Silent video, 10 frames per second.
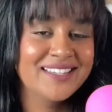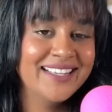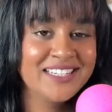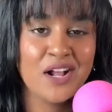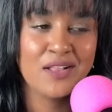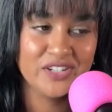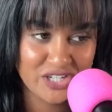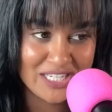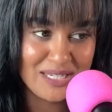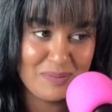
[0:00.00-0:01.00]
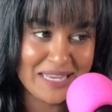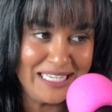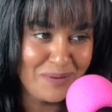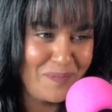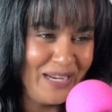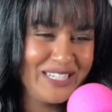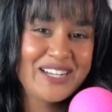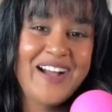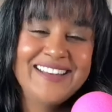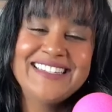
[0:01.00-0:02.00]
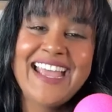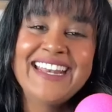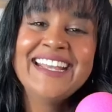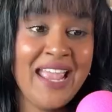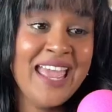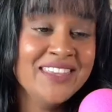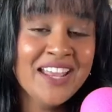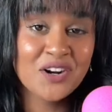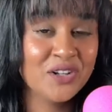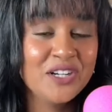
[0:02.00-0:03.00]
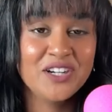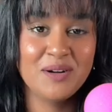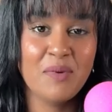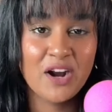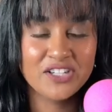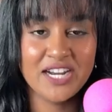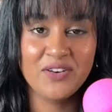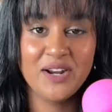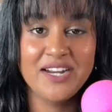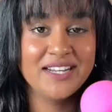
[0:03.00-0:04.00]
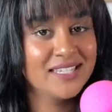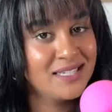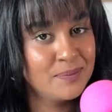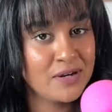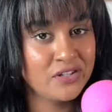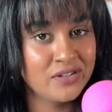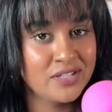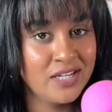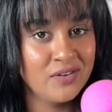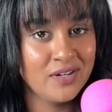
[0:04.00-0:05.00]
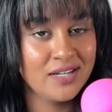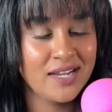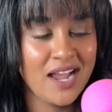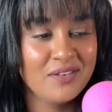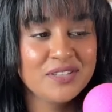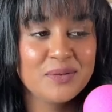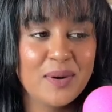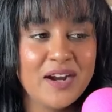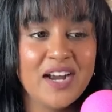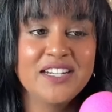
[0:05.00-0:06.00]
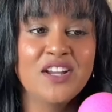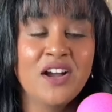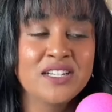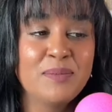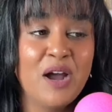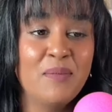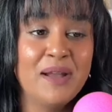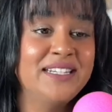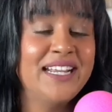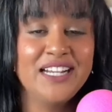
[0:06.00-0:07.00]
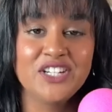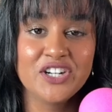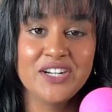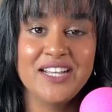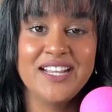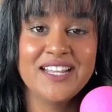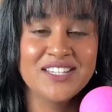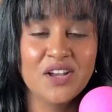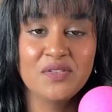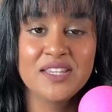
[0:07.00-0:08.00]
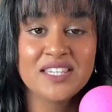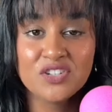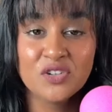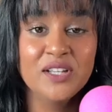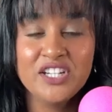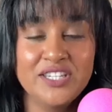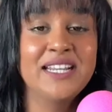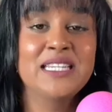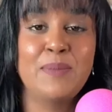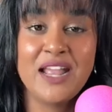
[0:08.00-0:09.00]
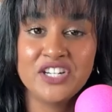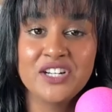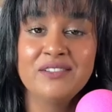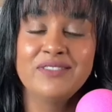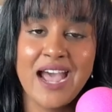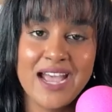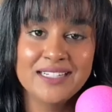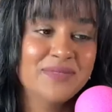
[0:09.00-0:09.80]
I like to call it cheesy basic bitch content. And then earlier in March, I created a special secret account where I talked about my dating journey. And so this is truly just an expansion of that.